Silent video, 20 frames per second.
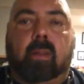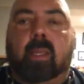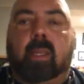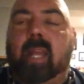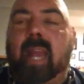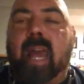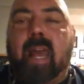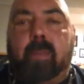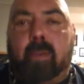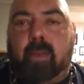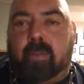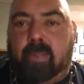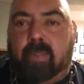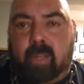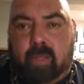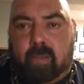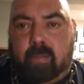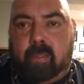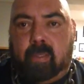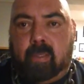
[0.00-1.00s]
Get out of my
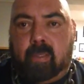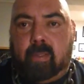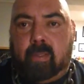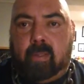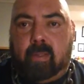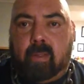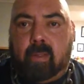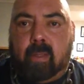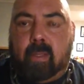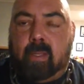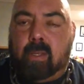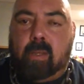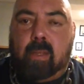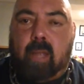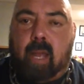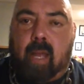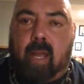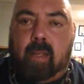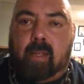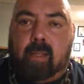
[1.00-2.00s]
face.
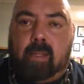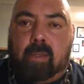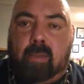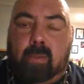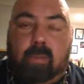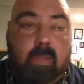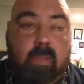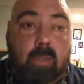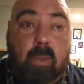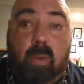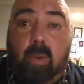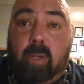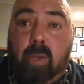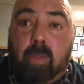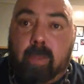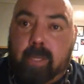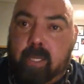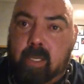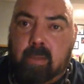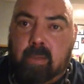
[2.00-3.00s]
You don't
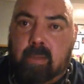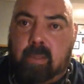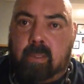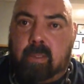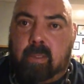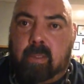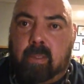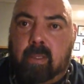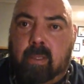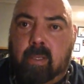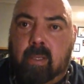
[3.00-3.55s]
know what you're doing.